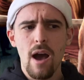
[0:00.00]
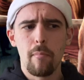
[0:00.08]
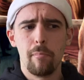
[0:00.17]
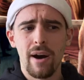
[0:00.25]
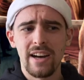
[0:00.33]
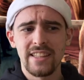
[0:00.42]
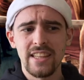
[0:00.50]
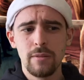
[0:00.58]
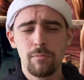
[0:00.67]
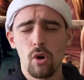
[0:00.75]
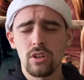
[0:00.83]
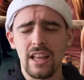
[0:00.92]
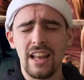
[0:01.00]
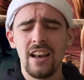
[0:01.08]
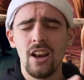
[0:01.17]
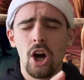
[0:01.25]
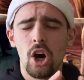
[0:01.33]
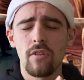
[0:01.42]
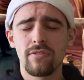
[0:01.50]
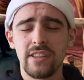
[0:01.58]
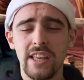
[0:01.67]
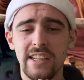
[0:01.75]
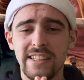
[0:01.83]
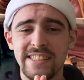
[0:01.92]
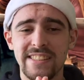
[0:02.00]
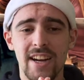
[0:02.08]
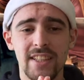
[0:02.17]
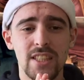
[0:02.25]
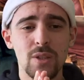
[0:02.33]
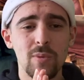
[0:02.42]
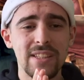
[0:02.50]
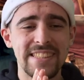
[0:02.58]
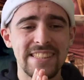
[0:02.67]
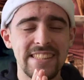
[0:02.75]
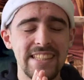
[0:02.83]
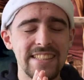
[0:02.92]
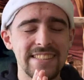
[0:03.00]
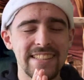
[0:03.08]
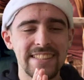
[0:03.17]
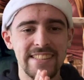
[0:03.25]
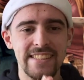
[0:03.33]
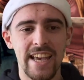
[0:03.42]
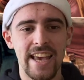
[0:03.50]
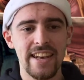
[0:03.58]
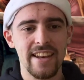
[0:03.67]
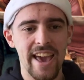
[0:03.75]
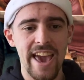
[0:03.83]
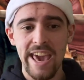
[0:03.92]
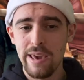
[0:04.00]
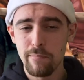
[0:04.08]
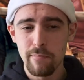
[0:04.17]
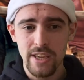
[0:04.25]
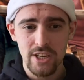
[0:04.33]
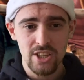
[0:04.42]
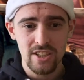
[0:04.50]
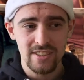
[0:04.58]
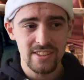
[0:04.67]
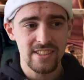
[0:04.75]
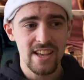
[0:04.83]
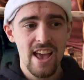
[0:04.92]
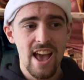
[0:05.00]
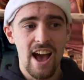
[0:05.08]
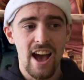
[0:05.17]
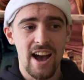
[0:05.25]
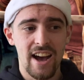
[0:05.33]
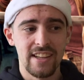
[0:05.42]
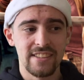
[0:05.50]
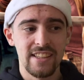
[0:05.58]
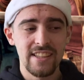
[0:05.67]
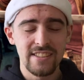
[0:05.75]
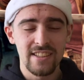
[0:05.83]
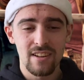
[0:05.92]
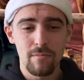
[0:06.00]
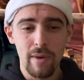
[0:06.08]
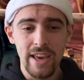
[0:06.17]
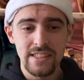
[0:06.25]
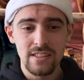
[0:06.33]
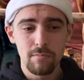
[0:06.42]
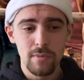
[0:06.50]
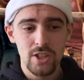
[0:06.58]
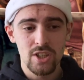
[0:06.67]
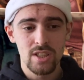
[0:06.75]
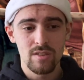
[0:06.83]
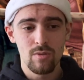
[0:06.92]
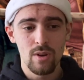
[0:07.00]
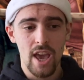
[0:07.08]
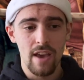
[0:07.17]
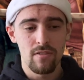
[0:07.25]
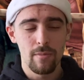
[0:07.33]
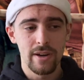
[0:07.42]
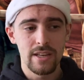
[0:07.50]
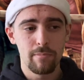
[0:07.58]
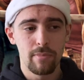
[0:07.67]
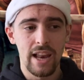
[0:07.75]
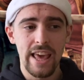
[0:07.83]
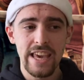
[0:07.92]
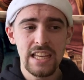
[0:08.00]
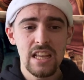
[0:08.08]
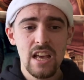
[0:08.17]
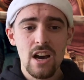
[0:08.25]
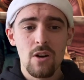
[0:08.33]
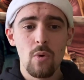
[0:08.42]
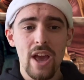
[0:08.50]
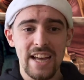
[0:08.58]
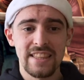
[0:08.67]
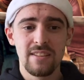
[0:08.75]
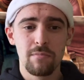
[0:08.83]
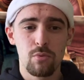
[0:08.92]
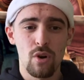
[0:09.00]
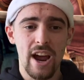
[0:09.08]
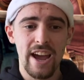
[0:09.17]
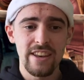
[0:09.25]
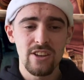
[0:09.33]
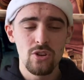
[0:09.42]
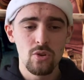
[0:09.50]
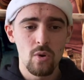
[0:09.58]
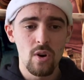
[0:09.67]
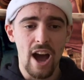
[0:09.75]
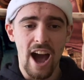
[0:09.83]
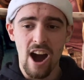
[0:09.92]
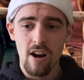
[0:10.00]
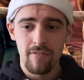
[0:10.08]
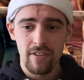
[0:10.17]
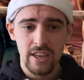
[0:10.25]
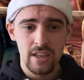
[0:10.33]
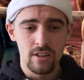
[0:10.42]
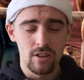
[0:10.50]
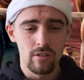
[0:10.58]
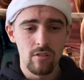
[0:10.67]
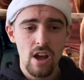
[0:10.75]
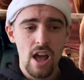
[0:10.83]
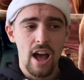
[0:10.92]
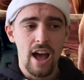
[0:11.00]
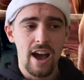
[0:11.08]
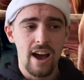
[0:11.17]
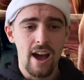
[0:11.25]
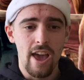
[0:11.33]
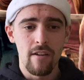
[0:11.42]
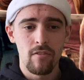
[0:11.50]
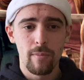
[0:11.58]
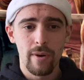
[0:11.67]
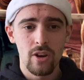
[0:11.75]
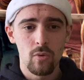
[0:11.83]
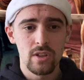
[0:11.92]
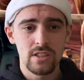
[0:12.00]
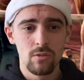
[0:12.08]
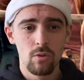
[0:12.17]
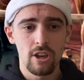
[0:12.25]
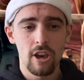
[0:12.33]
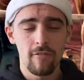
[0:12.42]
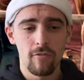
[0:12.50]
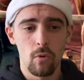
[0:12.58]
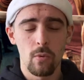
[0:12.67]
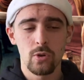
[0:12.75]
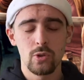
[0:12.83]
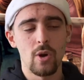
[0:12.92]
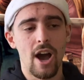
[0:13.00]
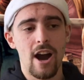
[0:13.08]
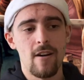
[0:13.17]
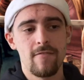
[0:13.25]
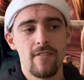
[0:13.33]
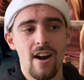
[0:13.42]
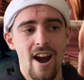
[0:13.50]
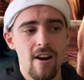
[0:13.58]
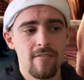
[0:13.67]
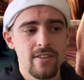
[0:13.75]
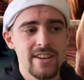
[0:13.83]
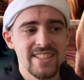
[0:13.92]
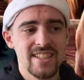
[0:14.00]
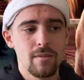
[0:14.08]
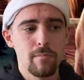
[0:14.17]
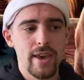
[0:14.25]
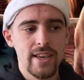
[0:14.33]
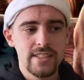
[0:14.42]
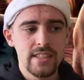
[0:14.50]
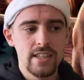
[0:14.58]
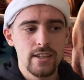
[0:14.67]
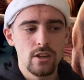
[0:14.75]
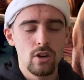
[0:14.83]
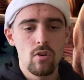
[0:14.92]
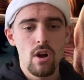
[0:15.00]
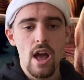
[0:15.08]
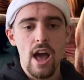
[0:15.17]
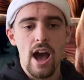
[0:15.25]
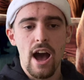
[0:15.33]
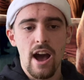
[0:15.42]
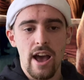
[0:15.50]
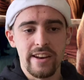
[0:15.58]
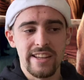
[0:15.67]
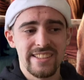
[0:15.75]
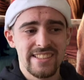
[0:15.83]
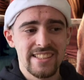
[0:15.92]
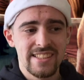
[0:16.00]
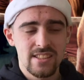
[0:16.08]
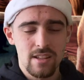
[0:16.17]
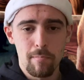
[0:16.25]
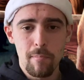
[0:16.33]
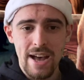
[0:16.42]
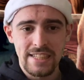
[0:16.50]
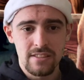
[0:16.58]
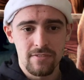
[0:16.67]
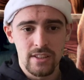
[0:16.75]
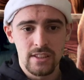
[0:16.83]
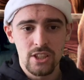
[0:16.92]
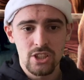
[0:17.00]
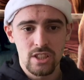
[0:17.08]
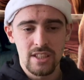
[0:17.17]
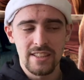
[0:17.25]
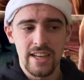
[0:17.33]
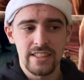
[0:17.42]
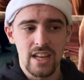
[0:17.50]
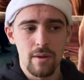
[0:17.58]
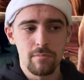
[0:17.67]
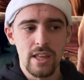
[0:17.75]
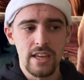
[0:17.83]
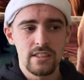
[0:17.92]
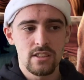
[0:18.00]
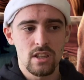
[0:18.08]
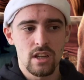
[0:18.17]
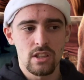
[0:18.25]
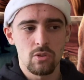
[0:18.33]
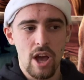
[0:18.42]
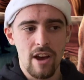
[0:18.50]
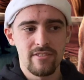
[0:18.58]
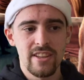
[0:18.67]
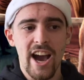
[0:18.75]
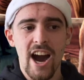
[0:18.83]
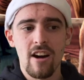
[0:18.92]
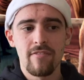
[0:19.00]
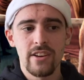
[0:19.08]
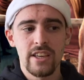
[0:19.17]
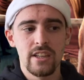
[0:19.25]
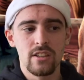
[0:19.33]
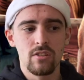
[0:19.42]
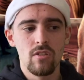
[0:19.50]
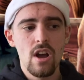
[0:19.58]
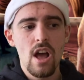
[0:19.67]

But it brought a lot of things, starting with Season 10A missions. These are amazing missions everybody played. We had the brand new Alpha hero. Everybody was looking forward to Alpha. Alpha is an amazing hero, and it's a massive addition in that update to have the Alpha hero.